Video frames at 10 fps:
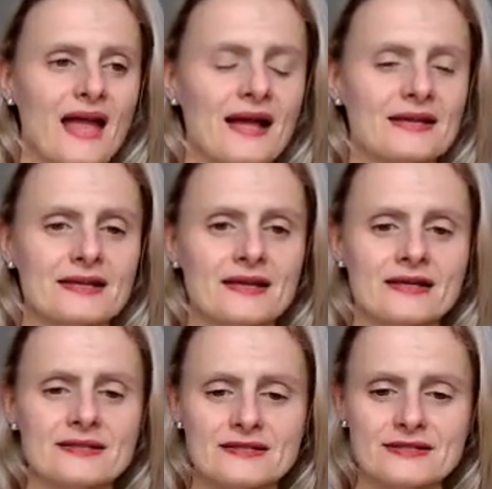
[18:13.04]
I
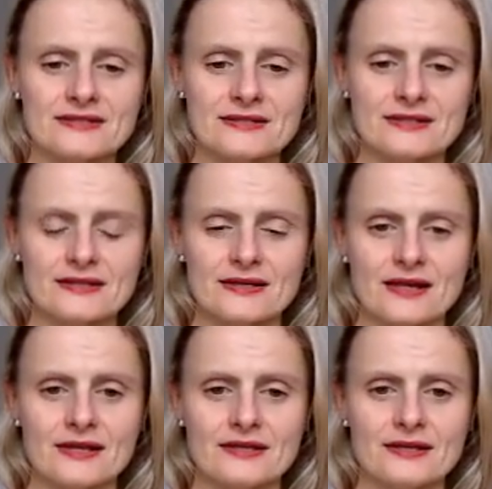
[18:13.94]
can't see
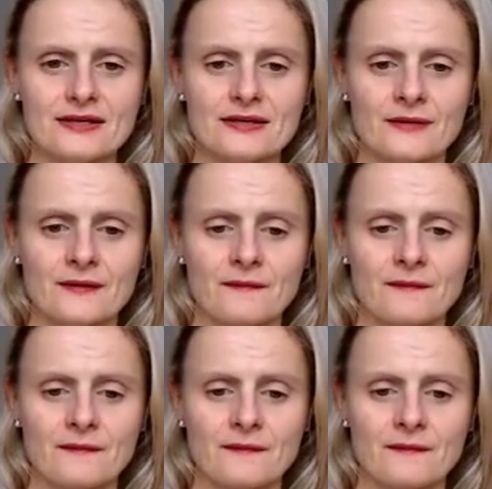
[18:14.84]
any